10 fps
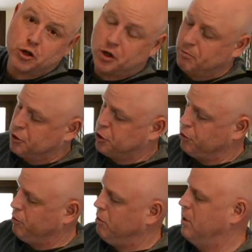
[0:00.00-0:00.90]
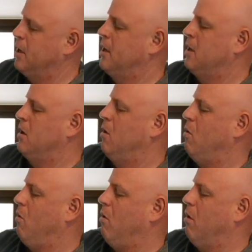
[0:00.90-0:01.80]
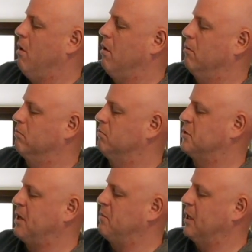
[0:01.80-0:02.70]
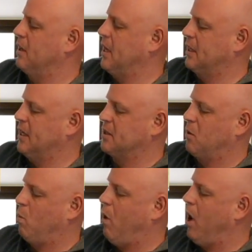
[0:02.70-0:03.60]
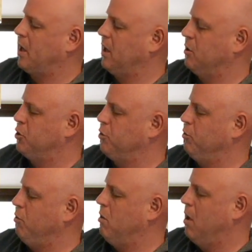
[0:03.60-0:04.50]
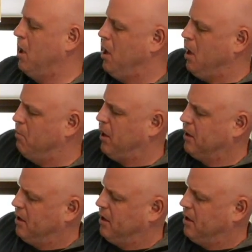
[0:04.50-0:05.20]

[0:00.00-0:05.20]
gym shoe or something like this, a walking shoe. But